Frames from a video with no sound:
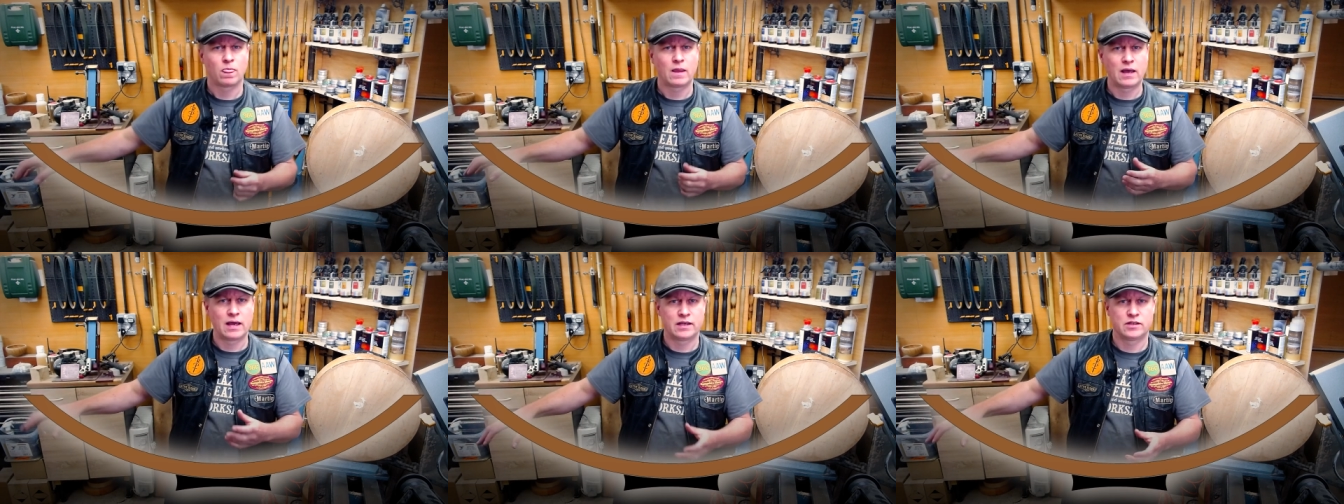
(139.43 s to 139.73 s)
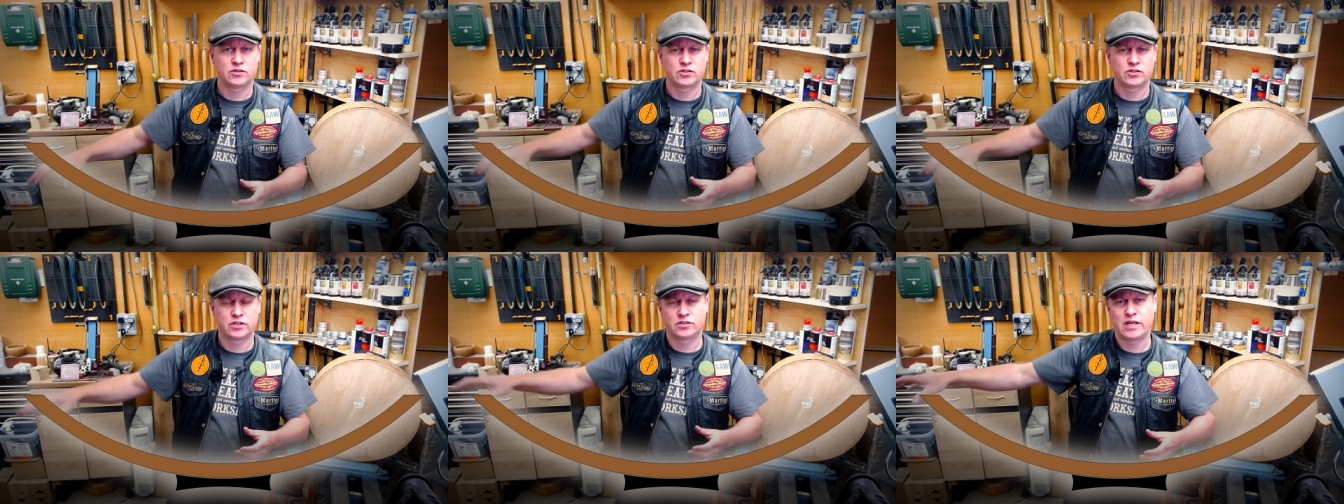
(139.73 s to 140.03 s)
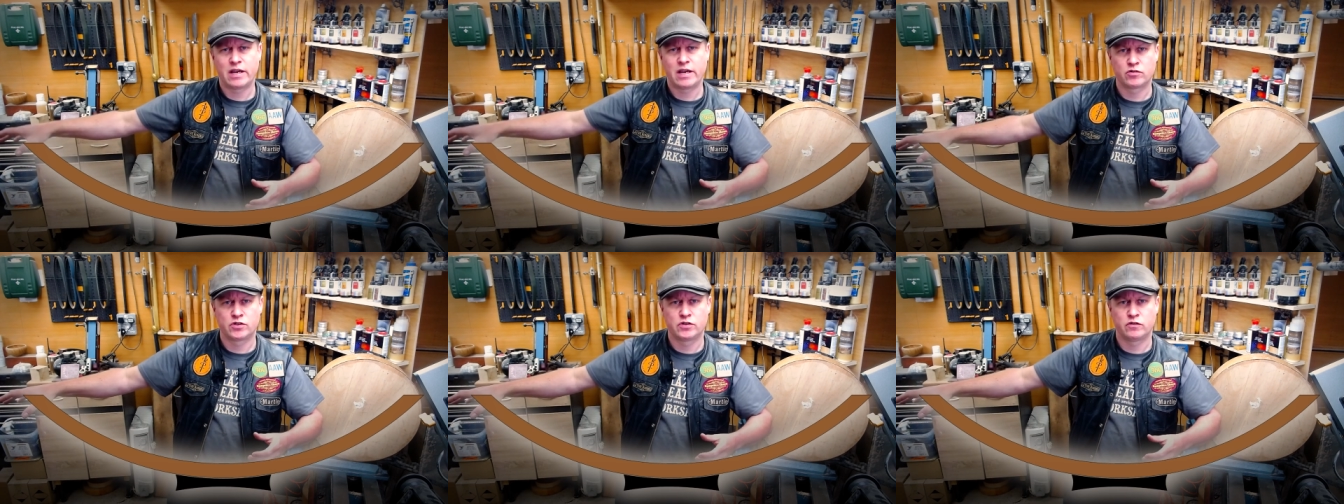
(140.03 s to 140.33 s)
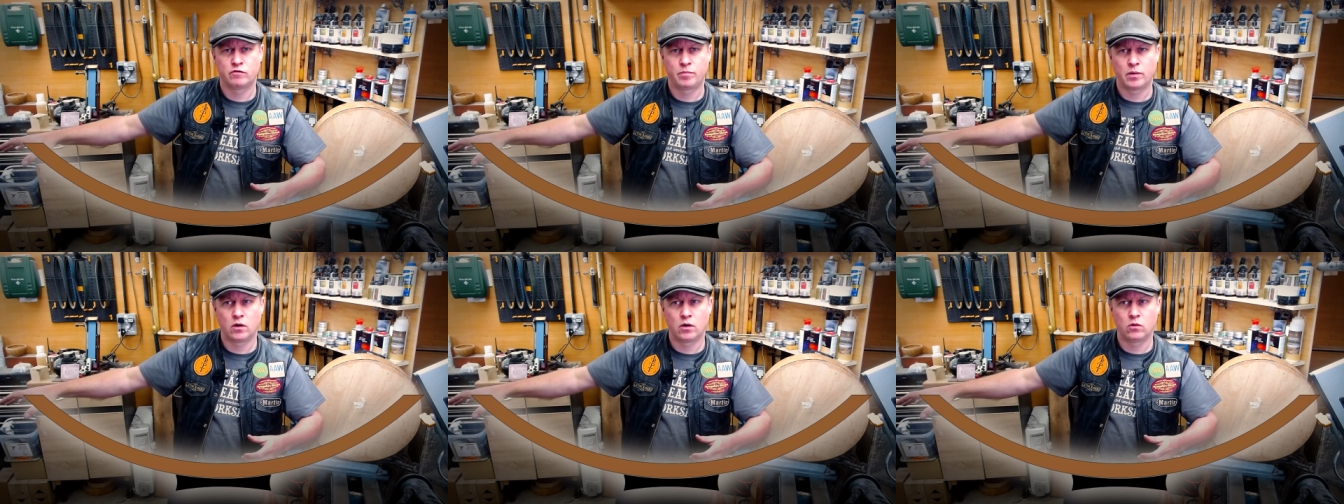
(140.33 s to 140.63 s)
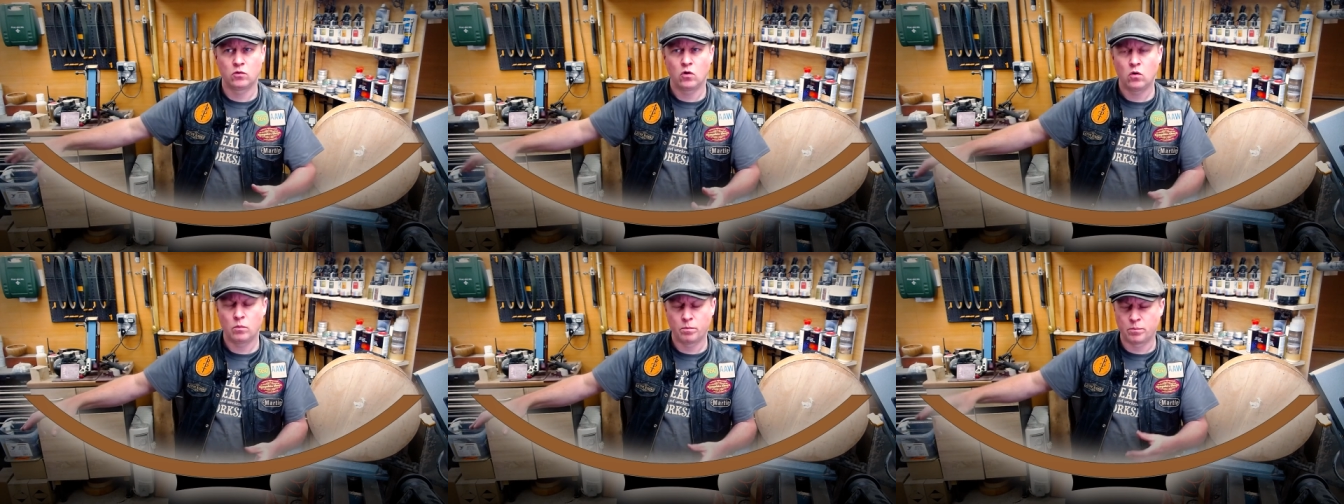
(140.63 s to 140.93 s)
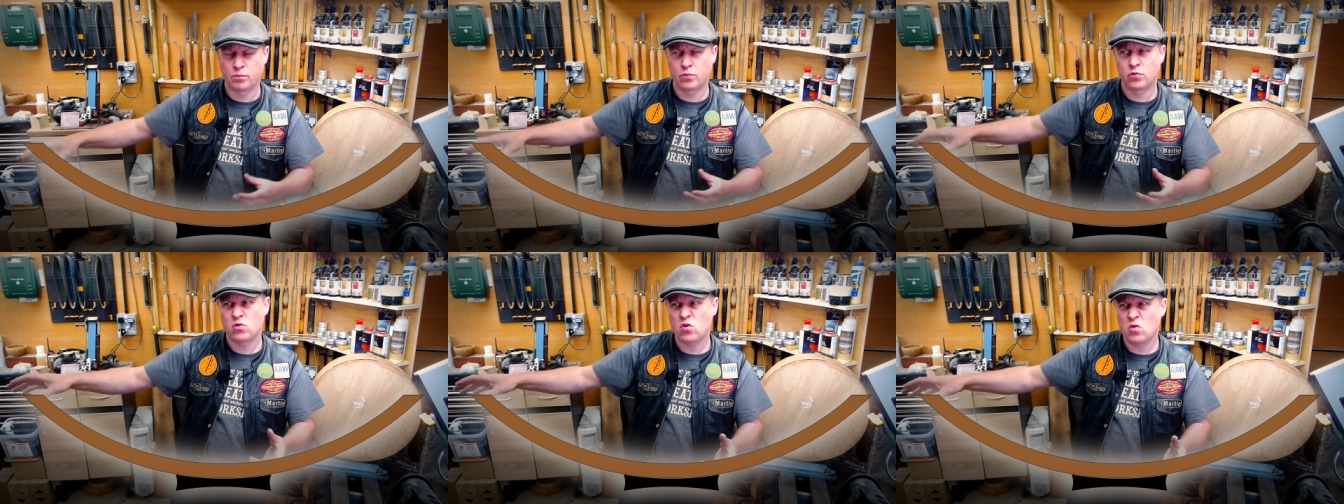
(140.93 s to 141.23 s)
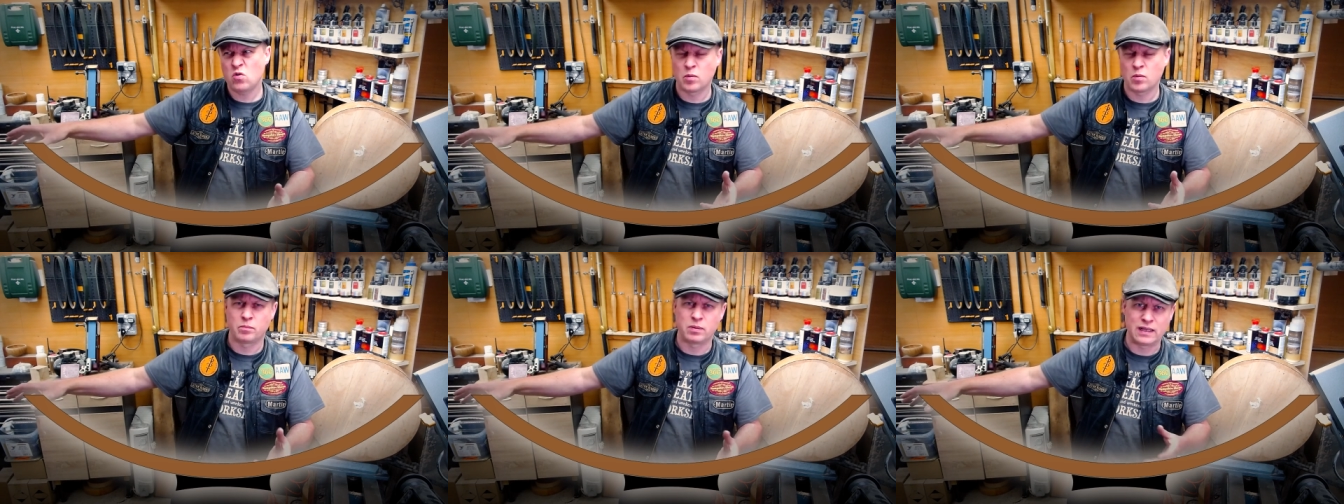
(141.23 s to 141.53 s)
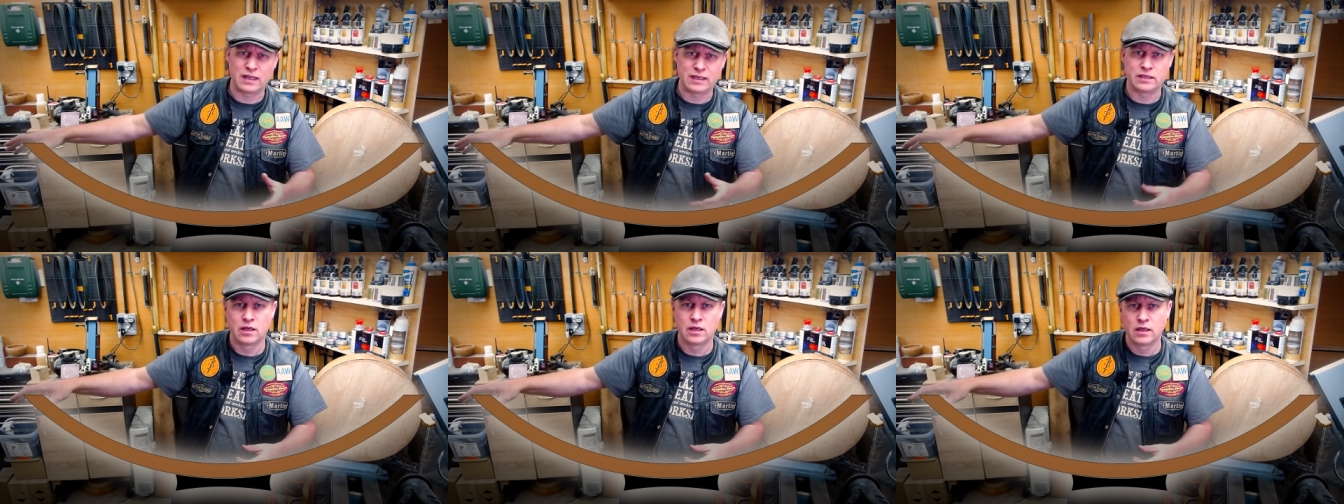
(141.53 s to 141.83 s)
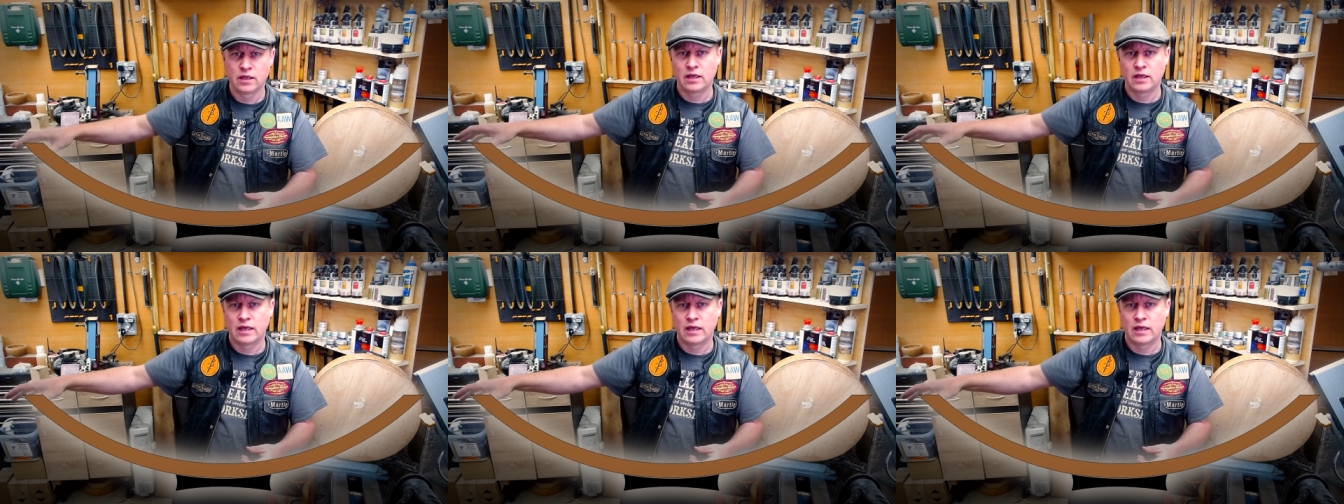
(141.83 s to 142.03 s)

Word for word: as a decorative bowl or probably